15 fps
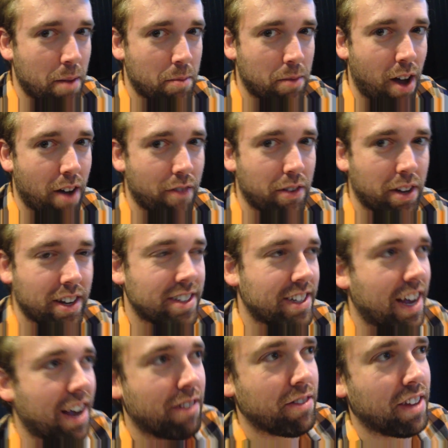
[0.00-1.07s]
I'm coughing because
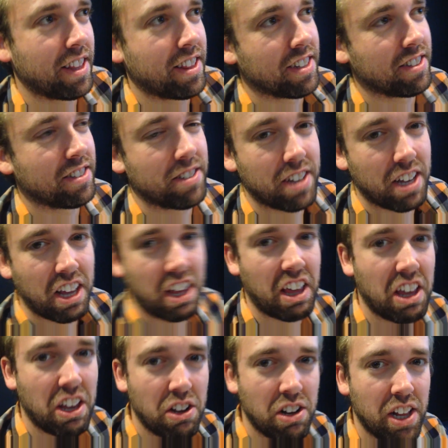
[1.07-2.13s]
I have like this
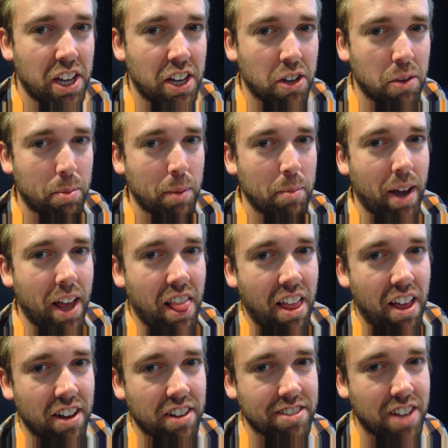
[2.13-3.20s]
googly goop in my
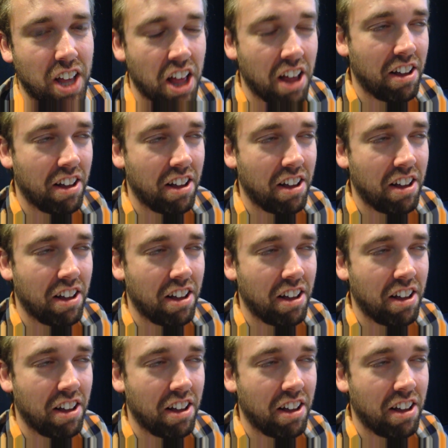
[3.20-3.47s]
lungs.